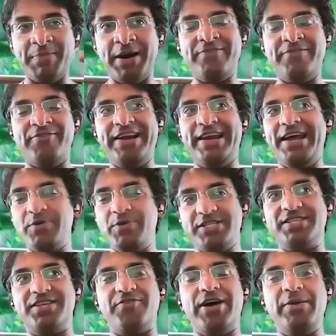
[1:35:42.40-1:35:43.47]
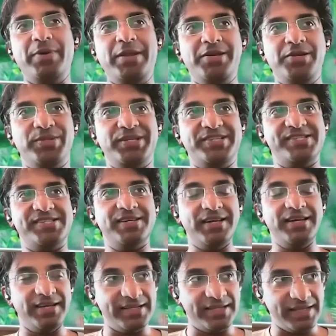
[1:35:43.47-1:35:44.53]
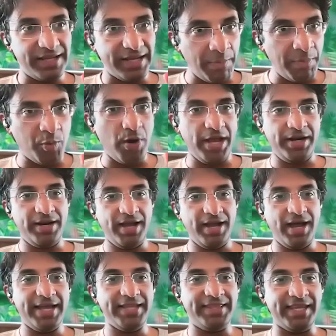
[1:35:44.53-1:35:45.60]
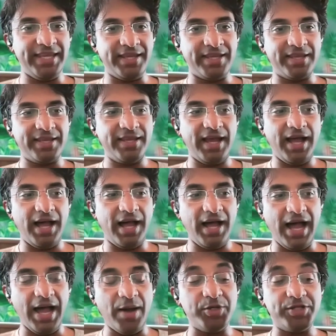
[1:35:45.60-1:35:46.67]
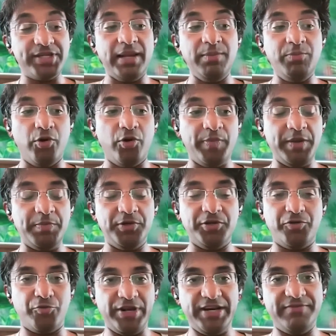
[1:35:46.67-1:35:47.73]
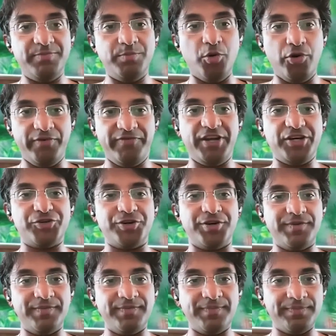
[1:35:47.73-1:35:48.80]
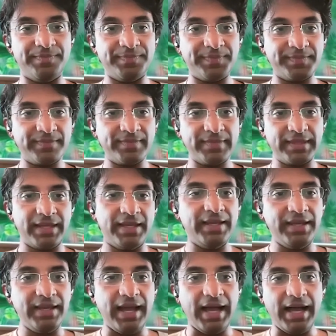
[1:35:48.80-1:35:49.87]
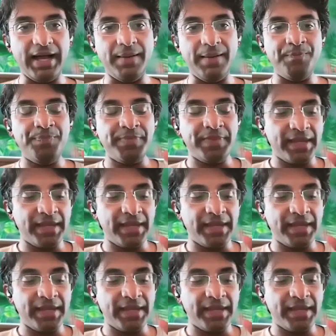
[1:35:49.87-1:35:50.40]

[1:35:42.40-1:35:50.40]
right now, which is the right way to do this. Number one, I think I would tell more people to read more fiction. Um,